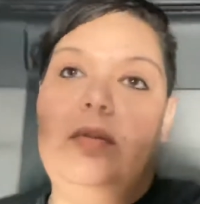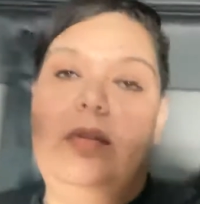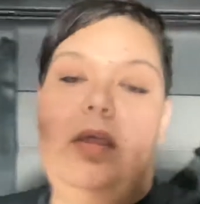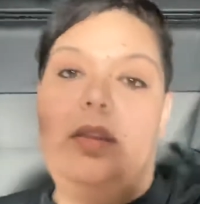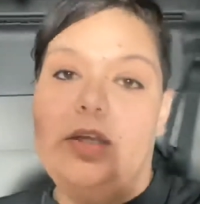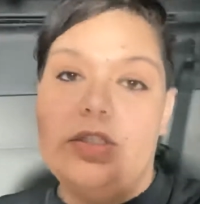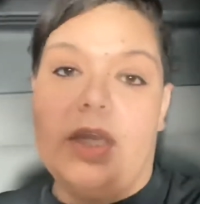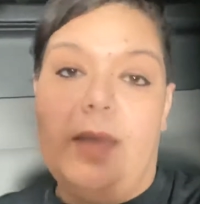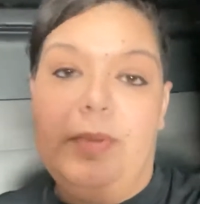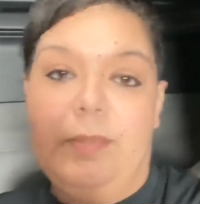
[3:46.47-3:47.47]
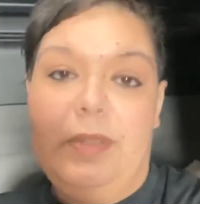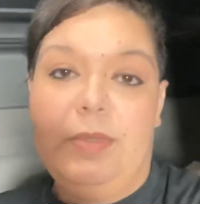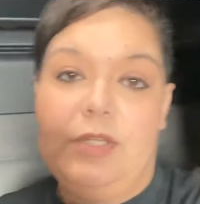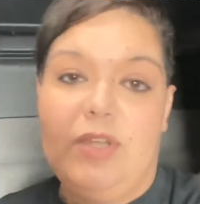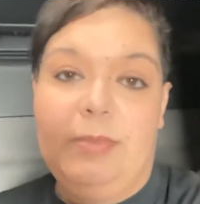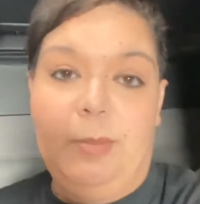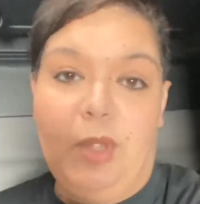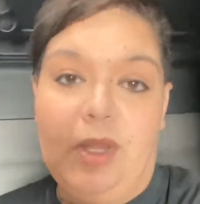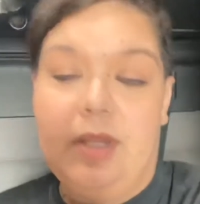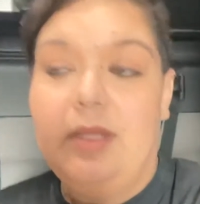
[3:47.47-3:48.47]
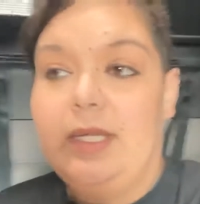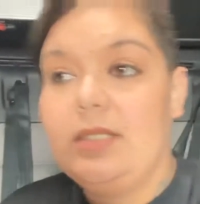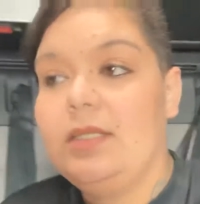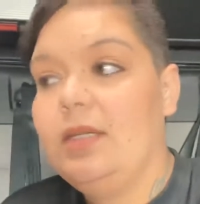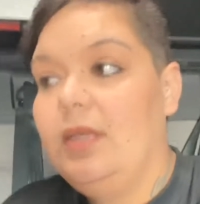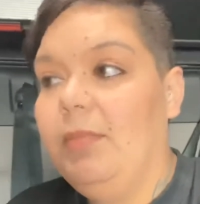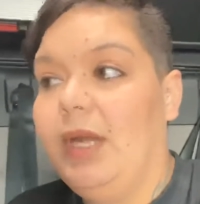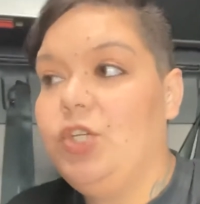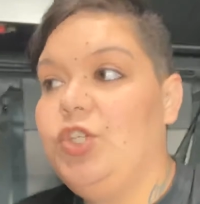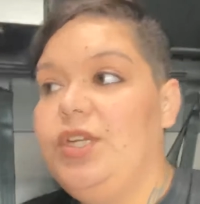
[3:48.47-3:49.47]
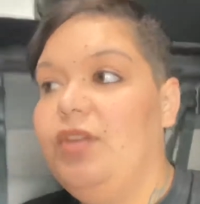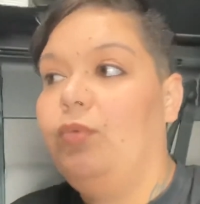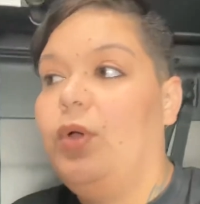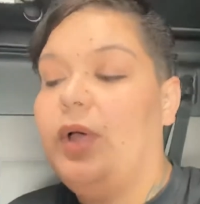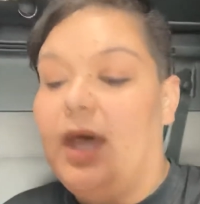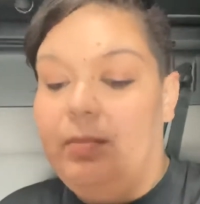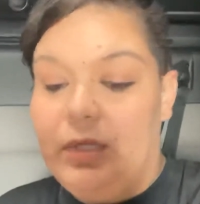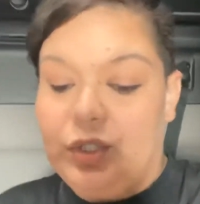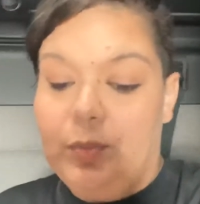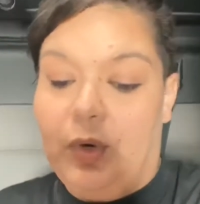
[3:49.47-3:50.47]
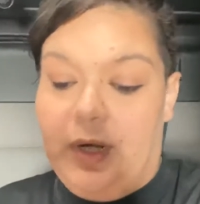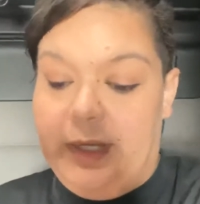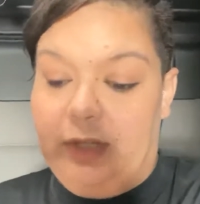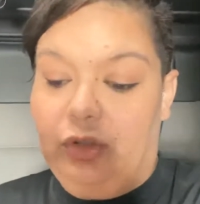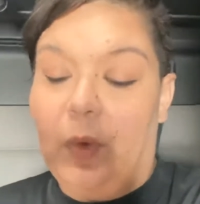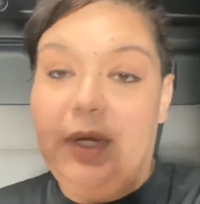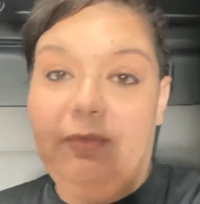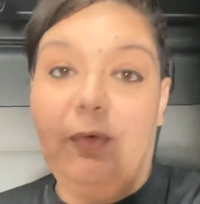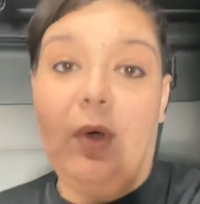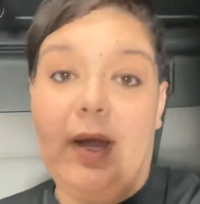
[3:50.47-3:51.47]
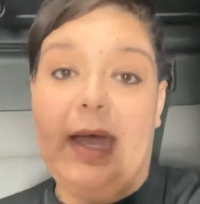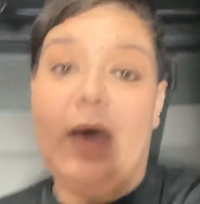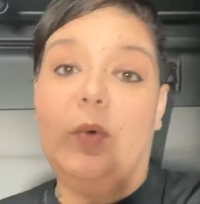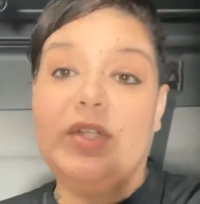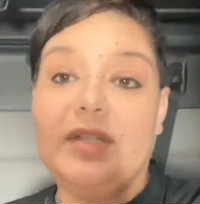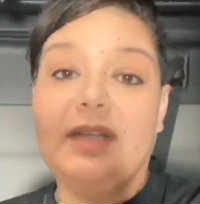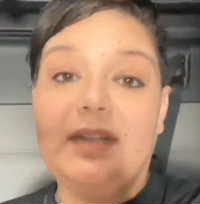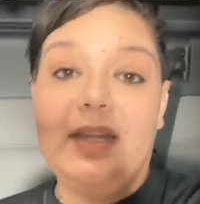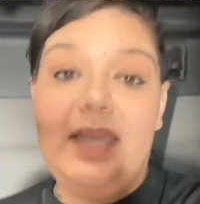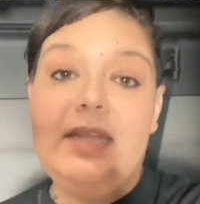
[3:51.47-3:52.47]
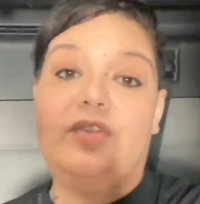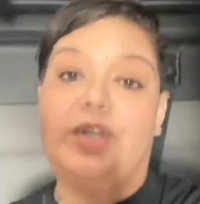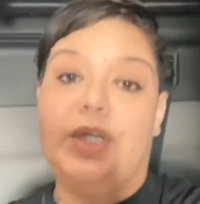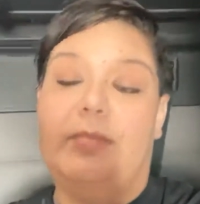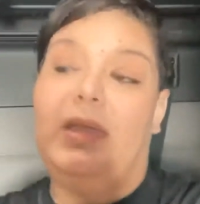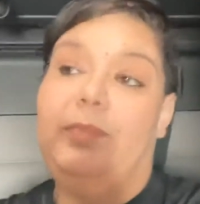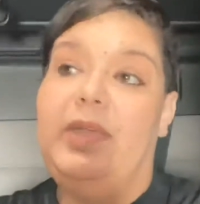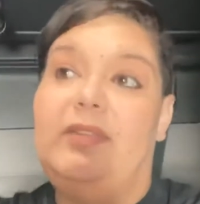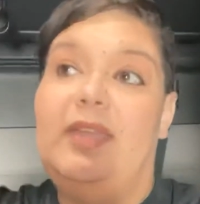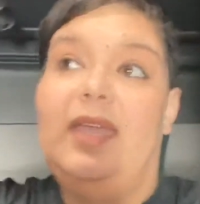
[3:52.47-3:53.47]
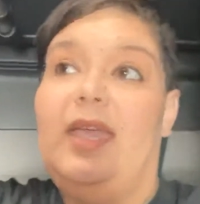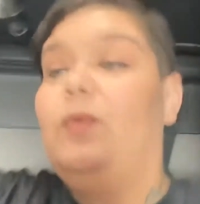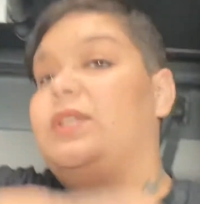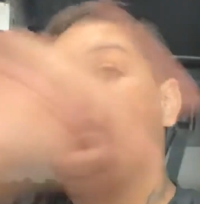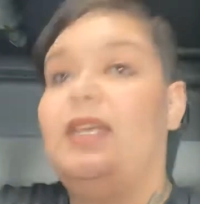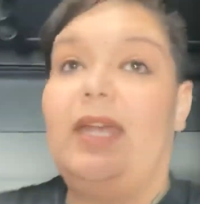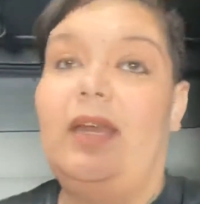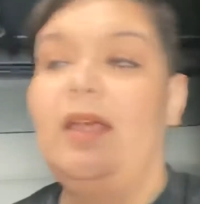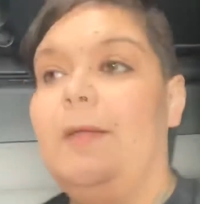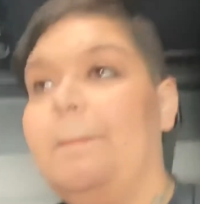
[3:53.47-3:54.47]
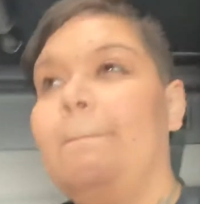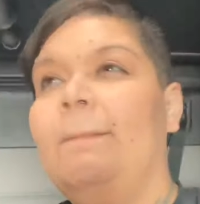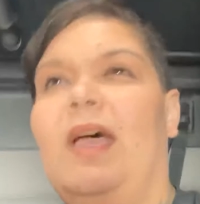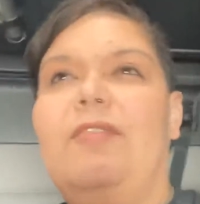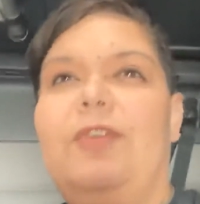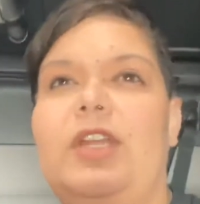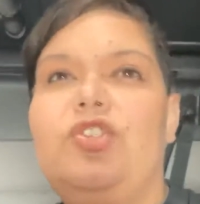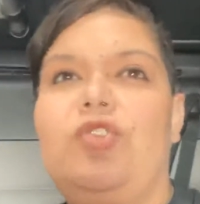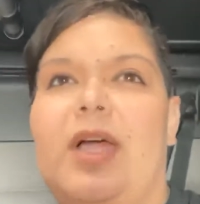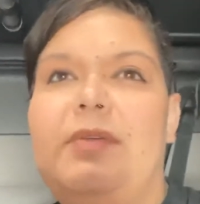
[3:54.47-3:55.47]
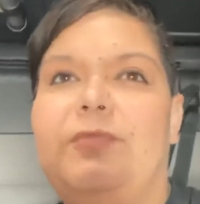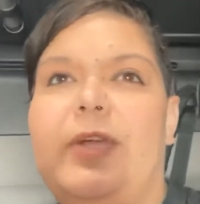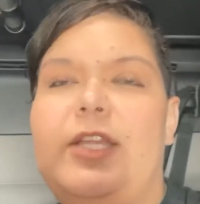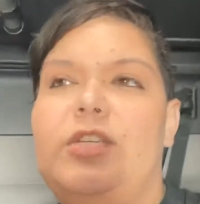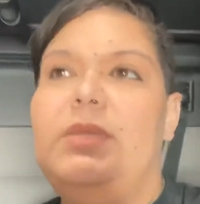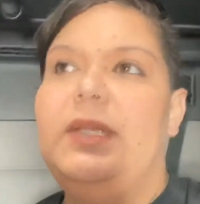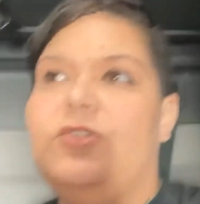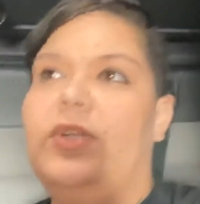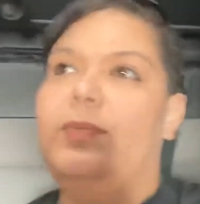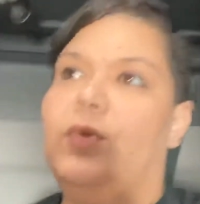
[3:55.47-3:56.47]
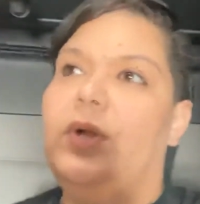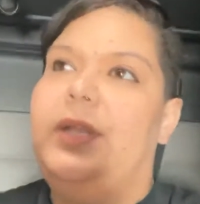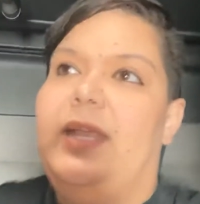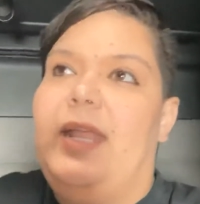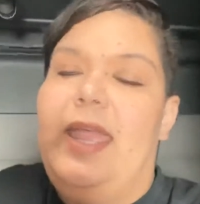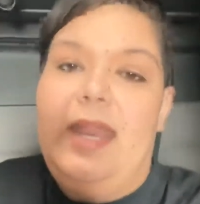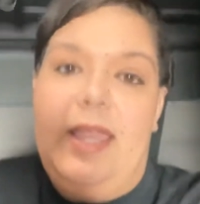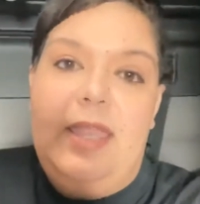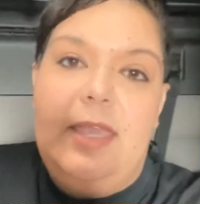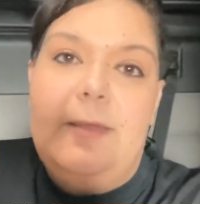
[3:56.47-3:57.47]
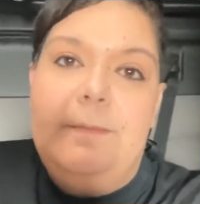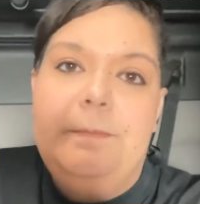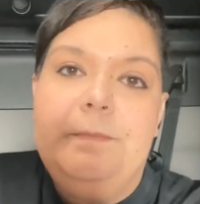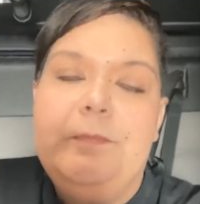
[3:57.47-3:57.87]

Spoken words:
there's a couple of people that dropped the ball on this. But I shouldn't have woke up this morning 24 hours later. My PTA was set. I finished driving for HEB yesterday morning at 8 a.m.